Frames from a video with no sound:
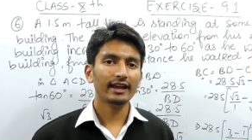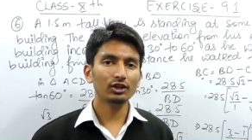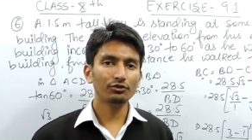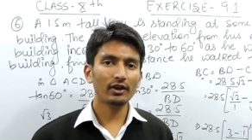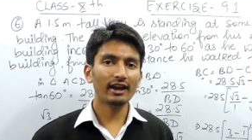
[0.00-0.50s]
And
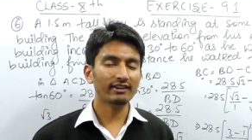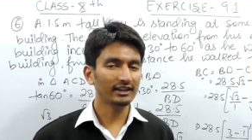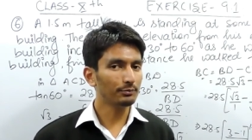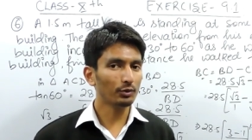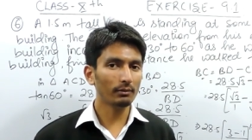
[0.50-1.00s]
if you have
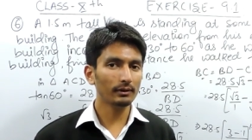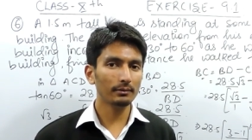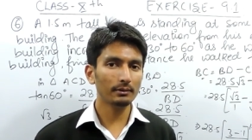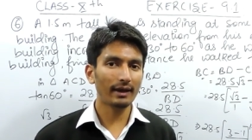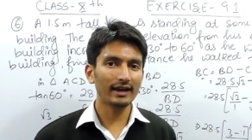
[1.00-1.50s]
any
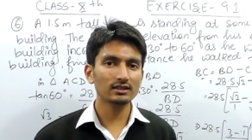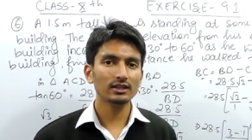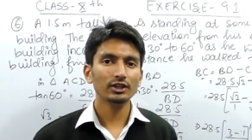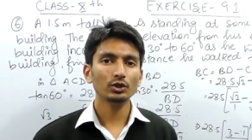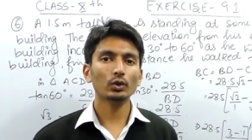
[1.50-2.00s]
problem in maths,
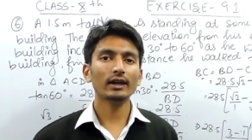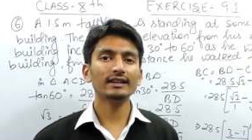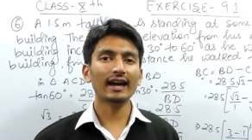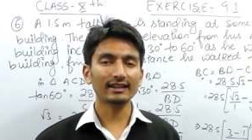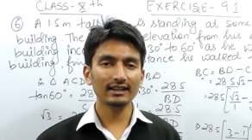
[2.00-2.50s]
you
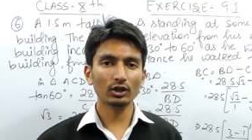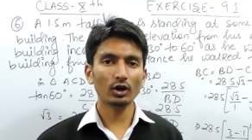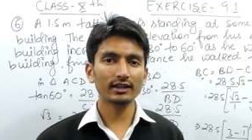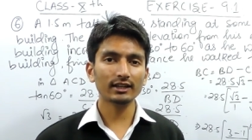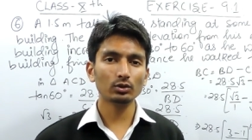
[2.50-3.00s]
can directly
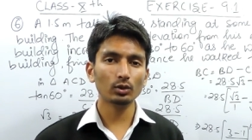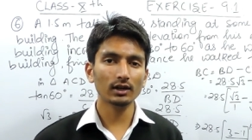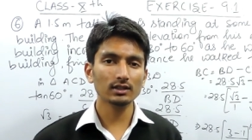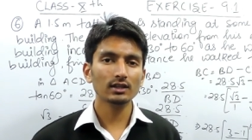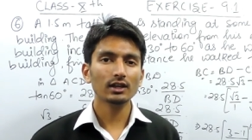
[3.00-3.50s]
contact to
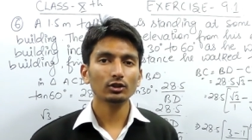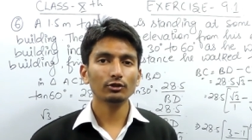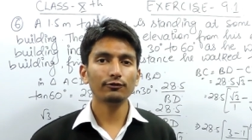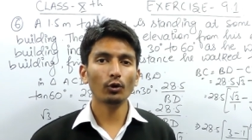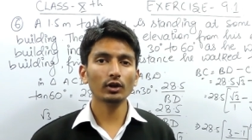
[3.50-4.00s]
us.
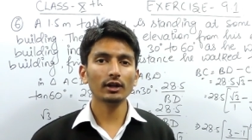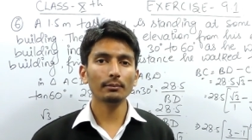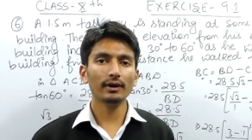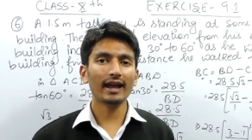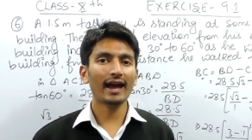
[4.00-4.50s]
The phone
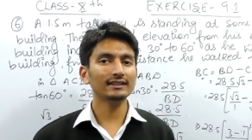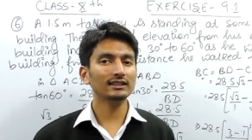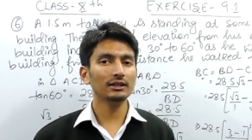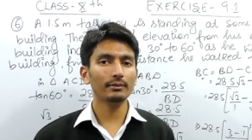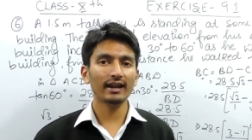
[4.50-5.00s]
number and
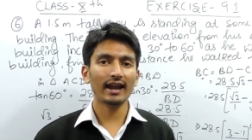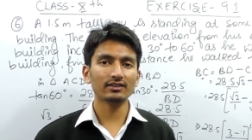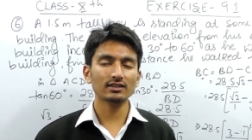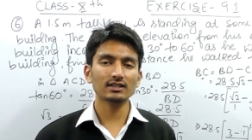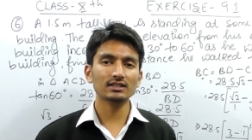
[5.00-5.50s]
the email
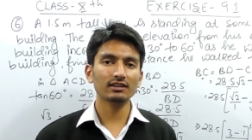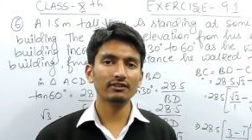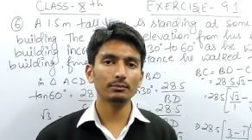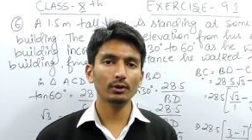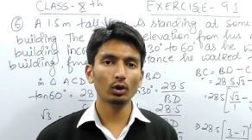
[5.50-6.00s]
address is
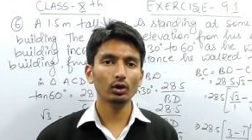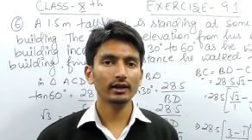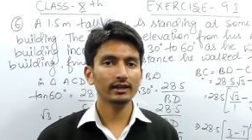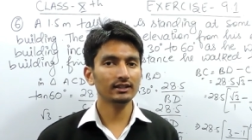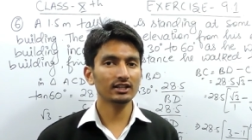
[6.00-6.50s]
given
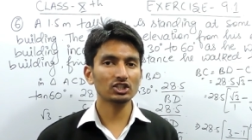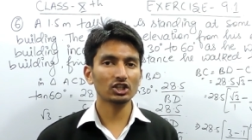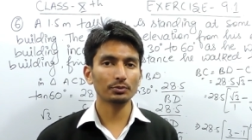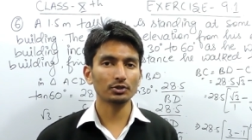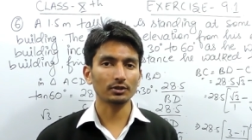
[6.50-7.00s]
below in the
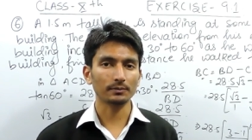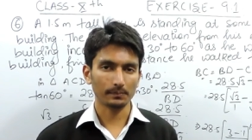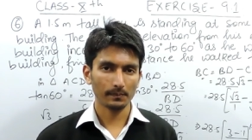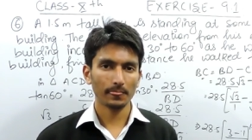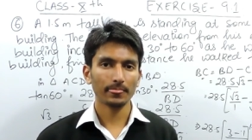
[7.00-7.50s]
description.
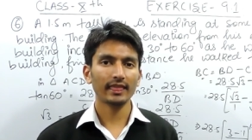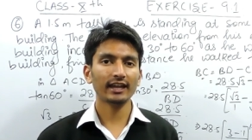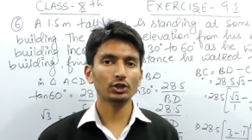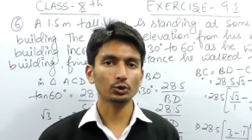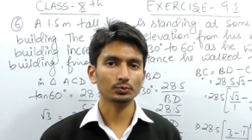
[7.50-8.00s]

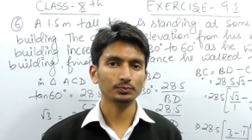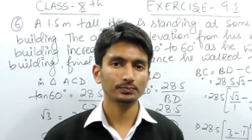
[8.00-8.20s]
Thank you.